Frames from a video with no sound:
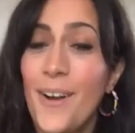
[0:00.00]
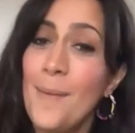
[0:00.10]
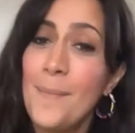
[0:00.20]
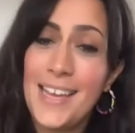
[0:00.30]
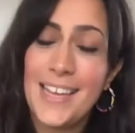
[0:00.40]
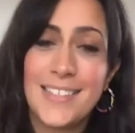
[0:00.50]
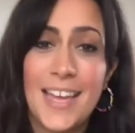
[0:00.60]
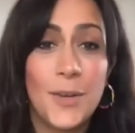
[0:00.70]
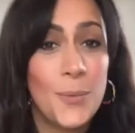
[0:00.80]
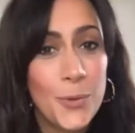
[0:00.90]
Karma is
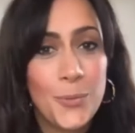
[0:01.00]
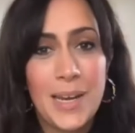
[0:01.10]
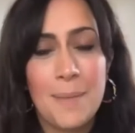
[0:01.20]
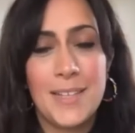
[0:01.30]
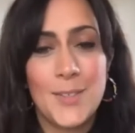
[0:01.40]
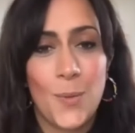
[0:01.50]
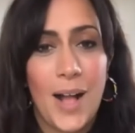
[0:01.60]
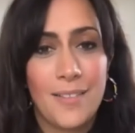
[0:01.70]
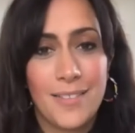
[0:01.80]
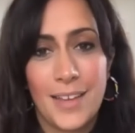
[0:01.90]
an award-winning mental
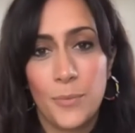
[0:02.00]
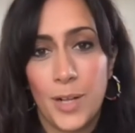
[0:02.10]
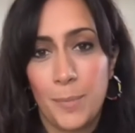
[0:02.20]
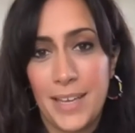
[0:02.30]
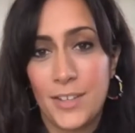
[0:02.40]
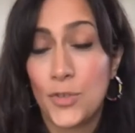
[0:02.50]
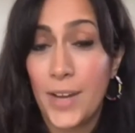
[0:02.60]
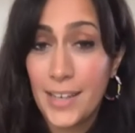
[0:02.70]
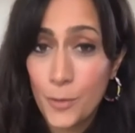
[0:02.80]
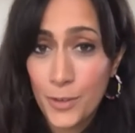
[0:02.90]
health and well-being
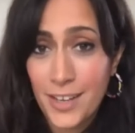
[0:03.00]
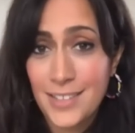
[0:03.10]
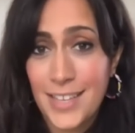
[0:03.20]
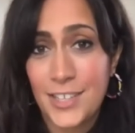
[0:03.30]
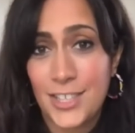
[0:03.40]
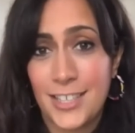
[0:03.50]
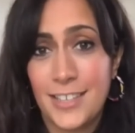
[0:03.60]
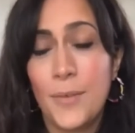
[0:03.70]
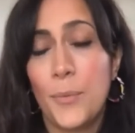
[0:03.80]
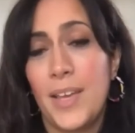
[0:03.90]
training
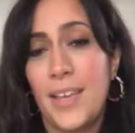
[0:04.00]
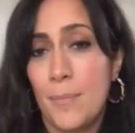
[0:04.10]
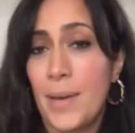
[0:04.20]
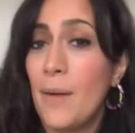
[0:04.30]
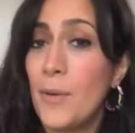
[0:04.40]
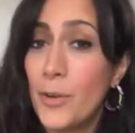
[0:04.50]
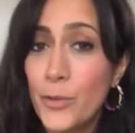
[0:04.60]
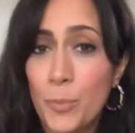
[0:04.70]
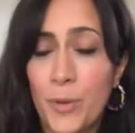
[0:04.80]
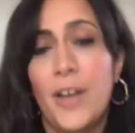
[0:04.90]
organization. We empower
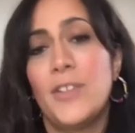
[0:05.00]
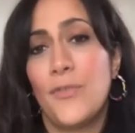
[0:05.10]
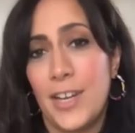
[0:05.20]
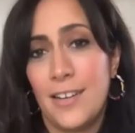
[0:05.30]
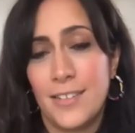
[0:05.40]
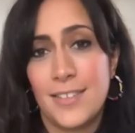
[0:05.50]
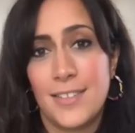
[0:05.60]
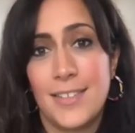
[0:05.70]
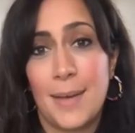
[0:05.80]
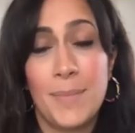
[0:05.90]
entrepreneurs,
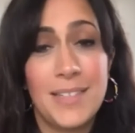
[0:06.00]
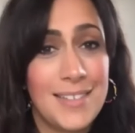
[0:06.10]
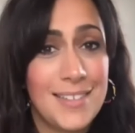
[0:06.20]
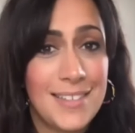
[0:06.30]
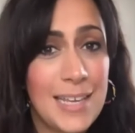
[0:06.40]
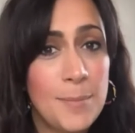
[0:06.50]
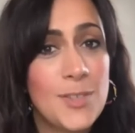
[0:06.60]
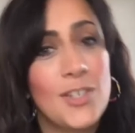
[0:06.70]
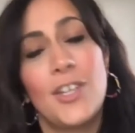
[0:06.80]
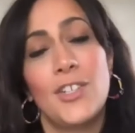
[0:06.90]
freelancers, and business
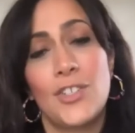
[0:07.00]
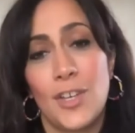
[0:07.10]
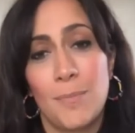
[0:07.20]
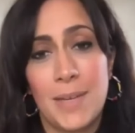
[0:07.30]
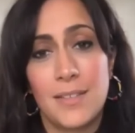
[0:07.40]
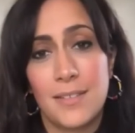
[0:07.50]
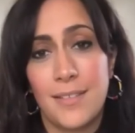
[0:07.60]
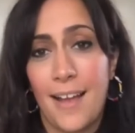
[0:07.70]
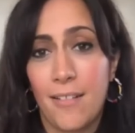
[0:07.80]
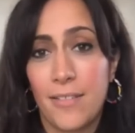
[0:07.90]
teams to nurture good mental
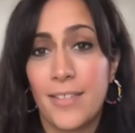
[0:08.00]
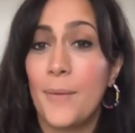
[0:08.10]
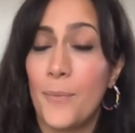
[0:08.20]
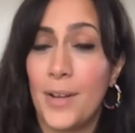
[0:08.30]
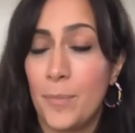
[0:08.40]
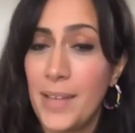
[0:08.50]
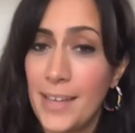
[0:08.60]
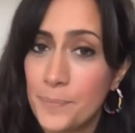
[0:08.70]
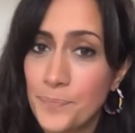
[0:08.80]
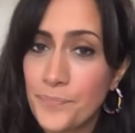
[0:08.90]
health and
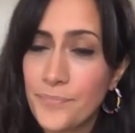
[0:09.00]
well-being.